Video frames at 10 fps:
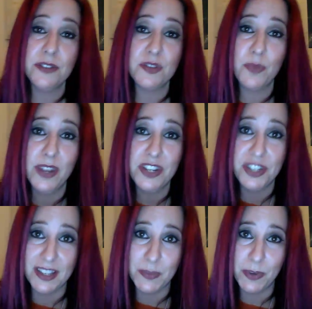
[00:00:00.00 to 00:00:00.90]
there's red
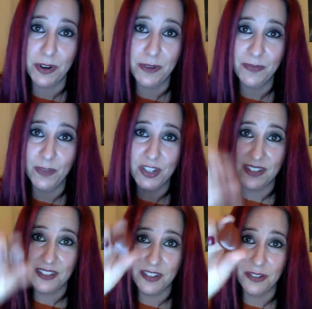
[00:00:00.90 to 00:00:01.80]
jasper, which is a
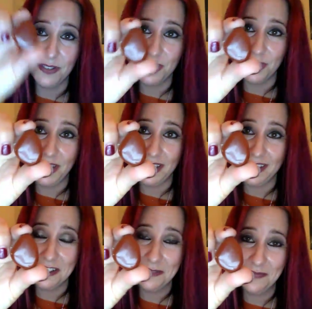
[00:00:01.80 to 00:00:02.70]
stone of strength.
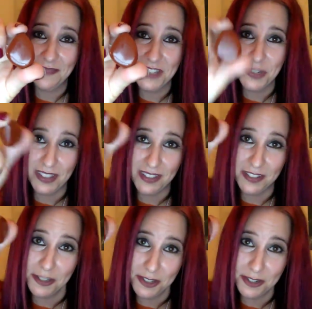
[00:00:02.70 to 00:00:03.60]
Strengthens
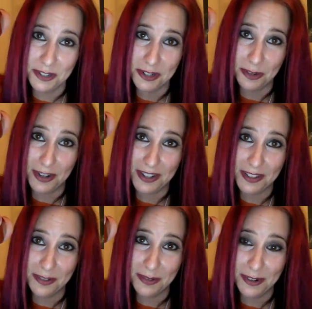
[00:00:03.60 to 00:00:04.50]
you as you do your work in
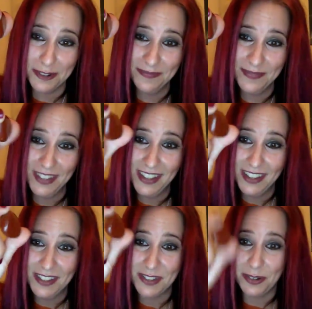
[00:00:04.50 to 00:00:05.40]
the world.
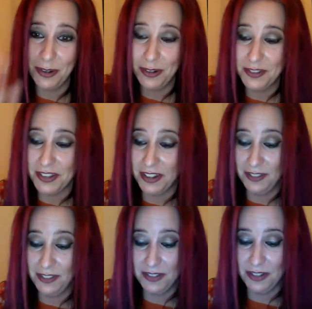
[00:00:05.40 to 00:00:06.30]
So it holds all of
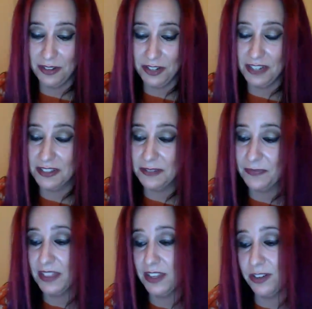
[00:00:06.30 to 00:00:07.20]
those energies.
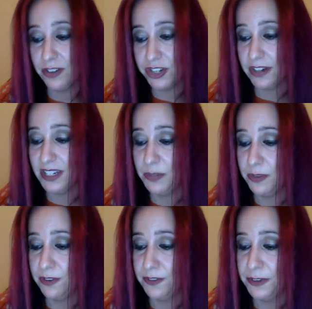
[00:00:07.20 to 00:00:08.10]
And then your Shakti
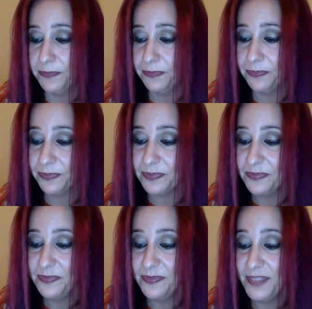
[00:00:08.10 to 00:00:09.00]
perfume.
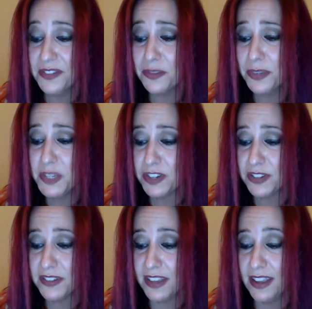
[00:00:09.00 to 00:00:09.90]
It's a really
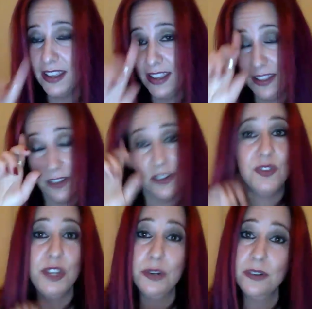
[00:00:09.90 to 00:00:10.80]
special set. There's
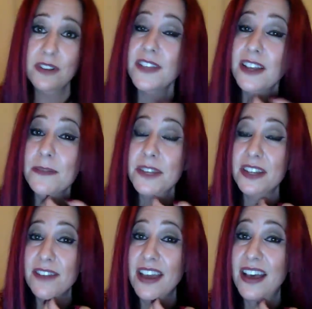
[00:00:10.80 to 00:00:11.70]
fewer of them than
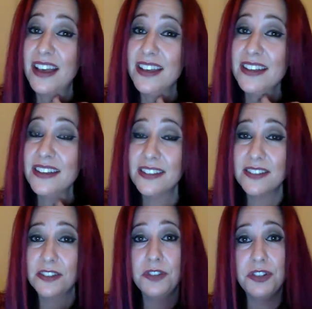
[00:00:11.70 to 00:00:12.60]
I've had.
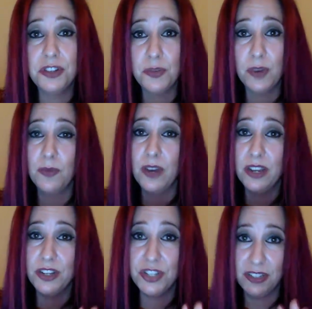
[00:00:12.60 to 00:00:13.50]
So if you do want
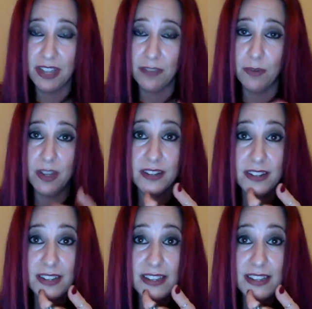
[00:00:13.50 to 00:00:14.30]
one, you should get one